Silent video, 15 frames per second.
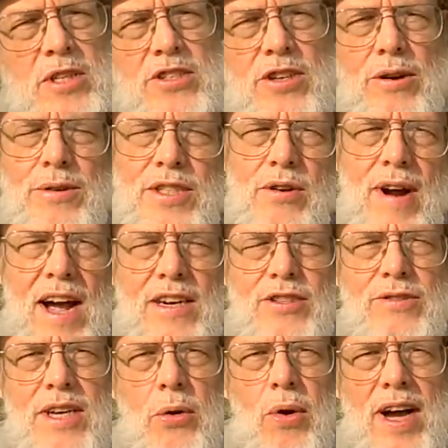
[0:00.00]
of the jokes are
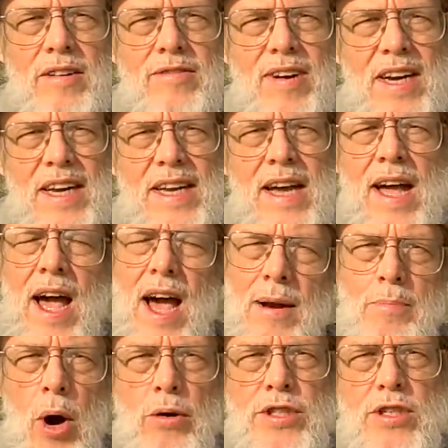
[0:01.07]
actually quite funny, and
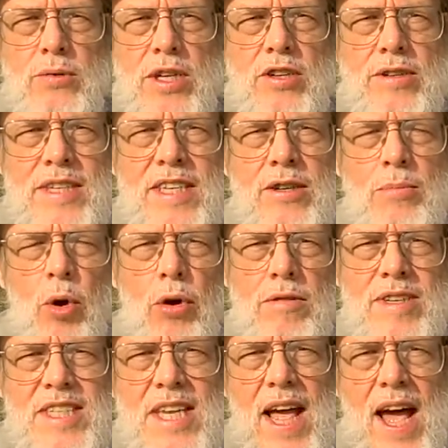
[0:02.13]
most are a good deal more
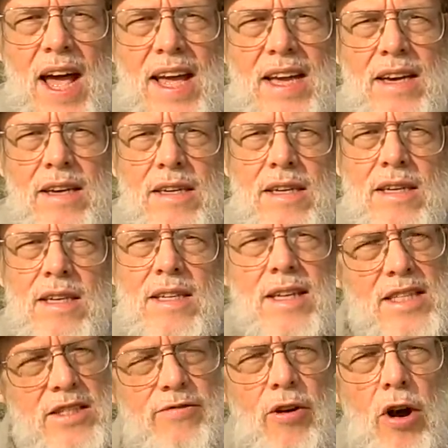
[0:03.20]
risque.
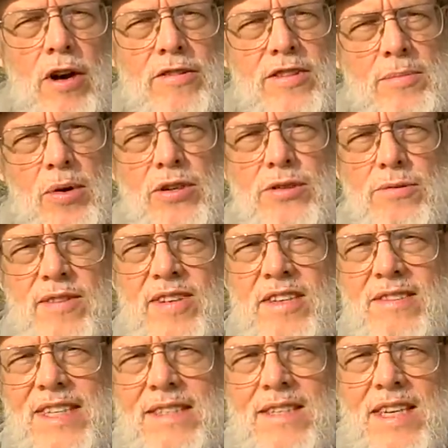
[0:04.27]
That's far from the most
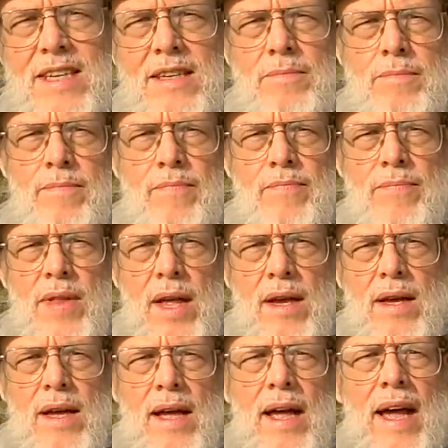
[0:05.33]
revealing scene.
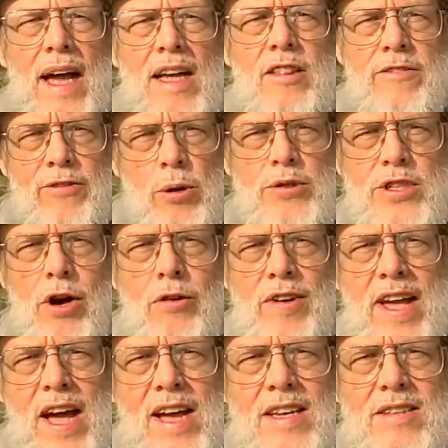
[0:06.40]
In the first
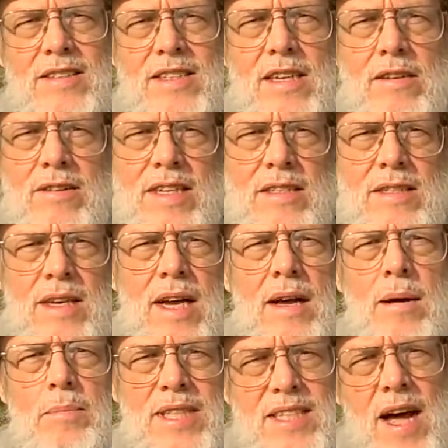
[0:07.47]
OVA of the series,
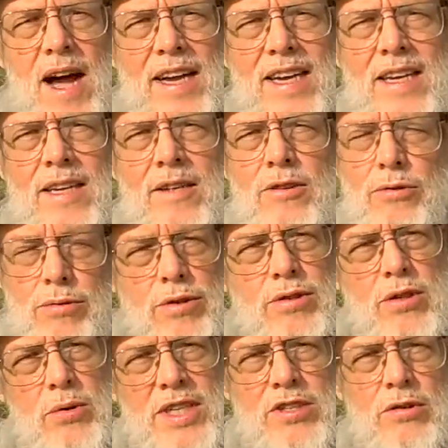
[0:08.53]
Misaki, through
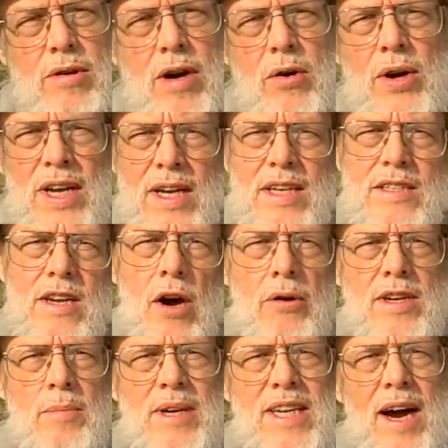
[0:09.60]
Soichiro, is
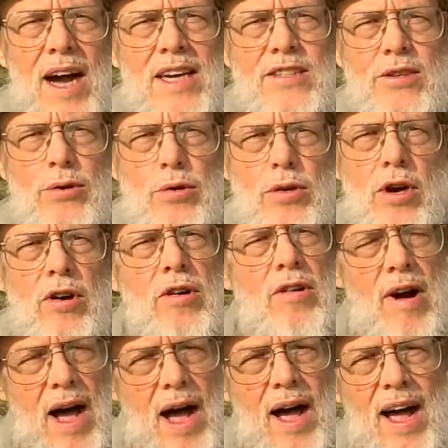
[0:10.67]
going to meet a high school
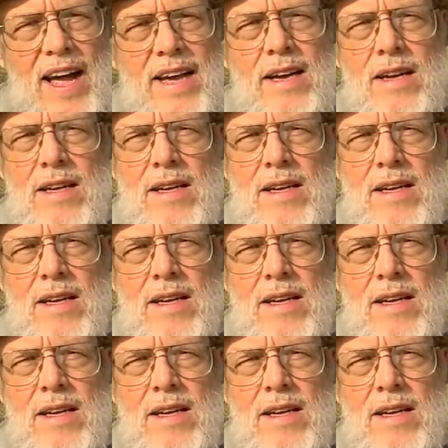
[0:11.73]
girl, Ai.